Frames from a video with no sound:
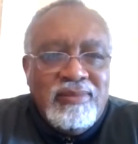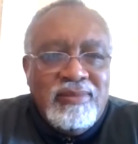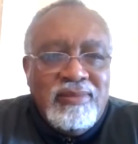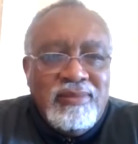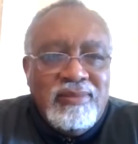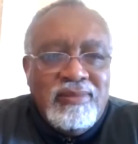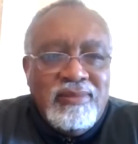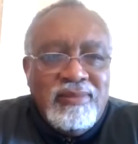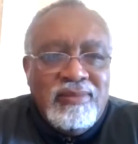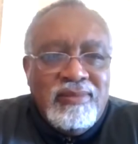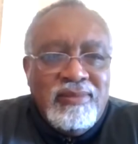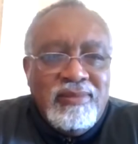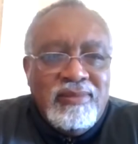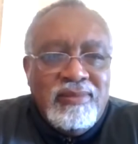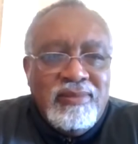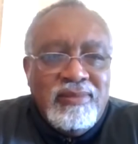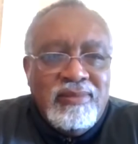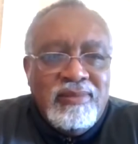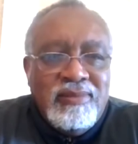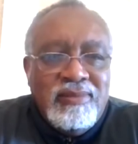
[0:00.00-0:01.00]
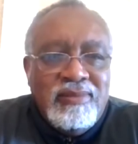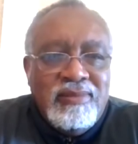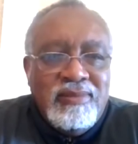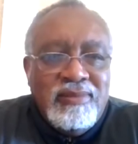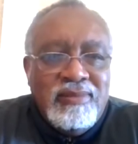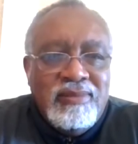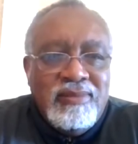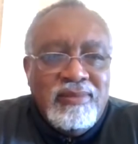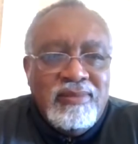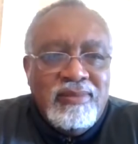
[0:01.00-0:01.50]

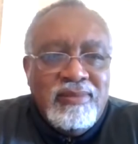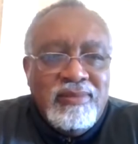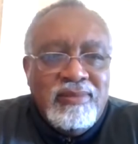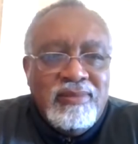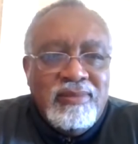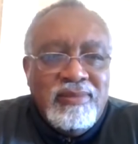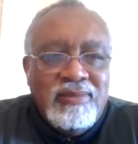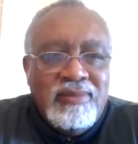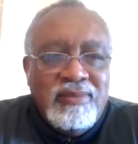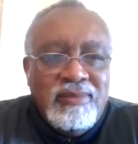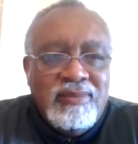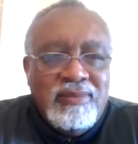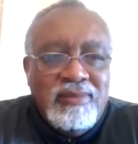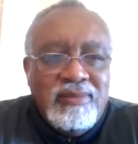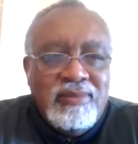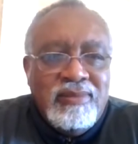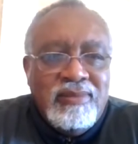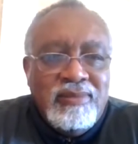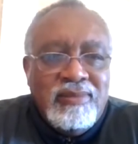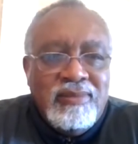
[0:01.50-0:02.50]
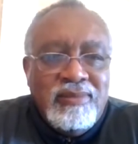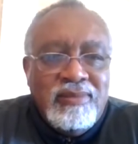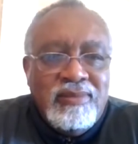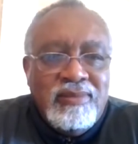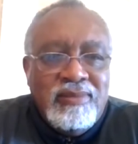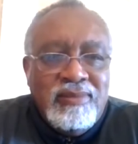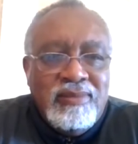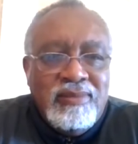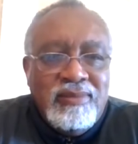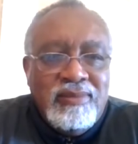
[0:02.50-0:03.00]

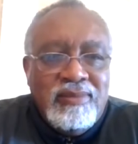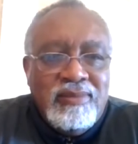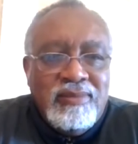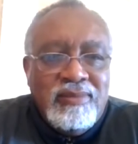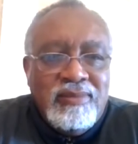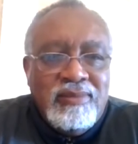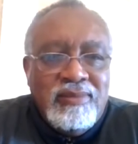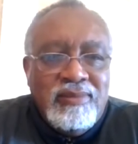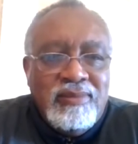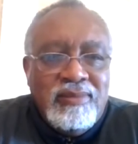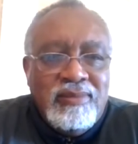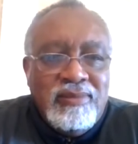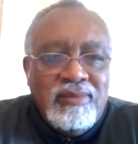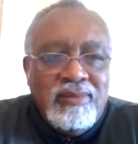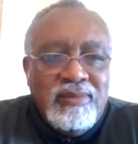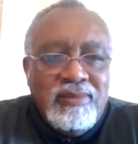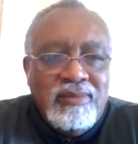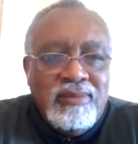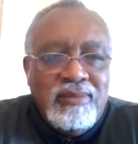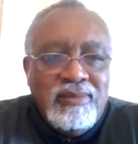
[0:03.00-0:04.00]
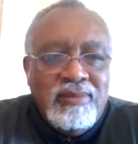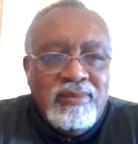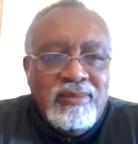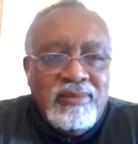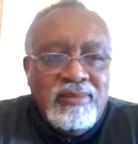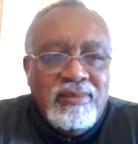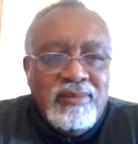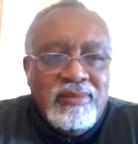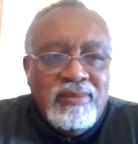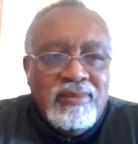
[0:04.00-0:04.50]

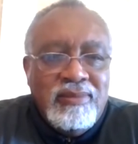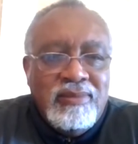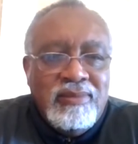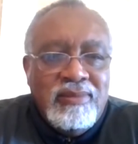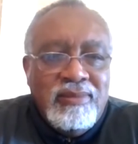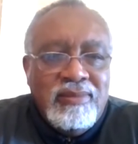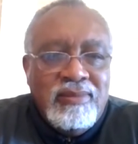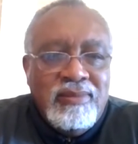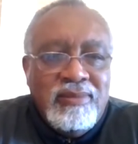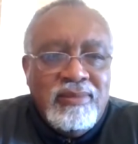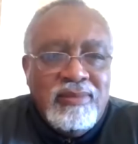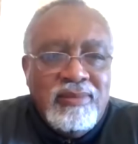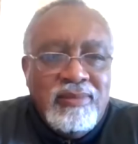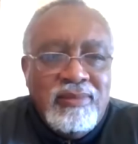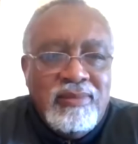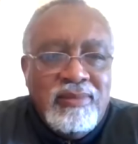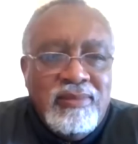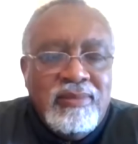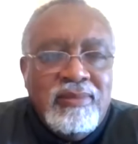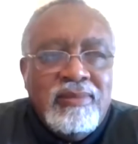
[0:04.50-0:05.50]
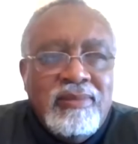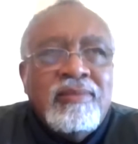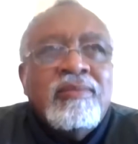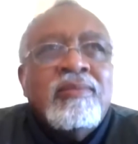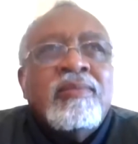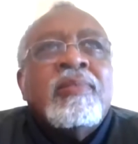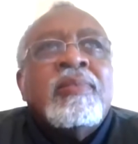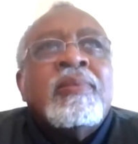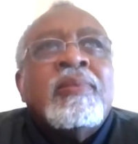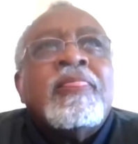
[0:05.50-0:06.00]

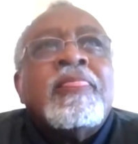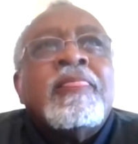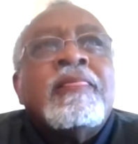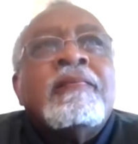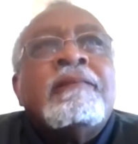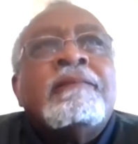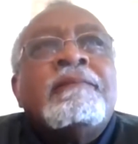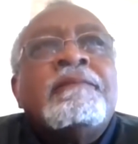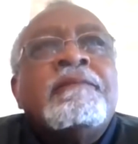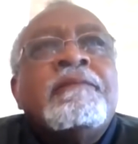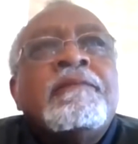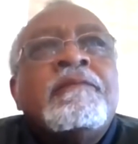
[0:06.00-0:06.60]
(silent)